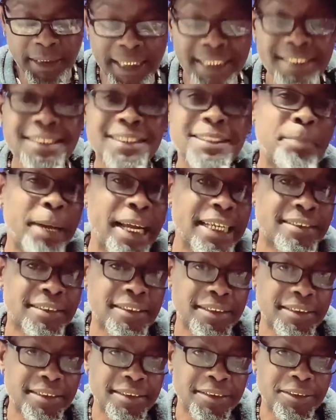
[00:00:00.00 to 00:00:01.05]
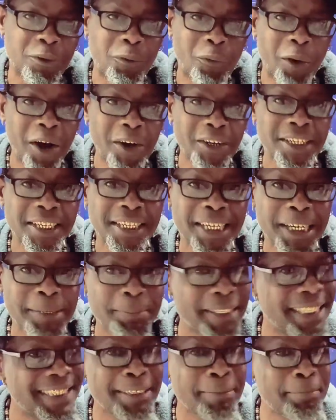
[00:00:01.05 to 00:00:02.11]
this is the basics. Walking the
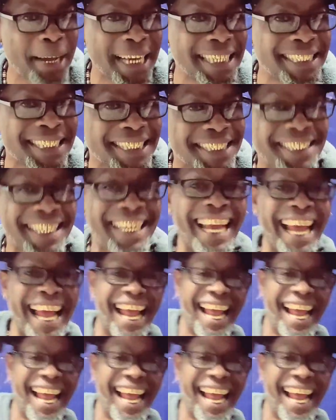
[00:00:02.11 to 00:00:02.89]
cup isn't basic.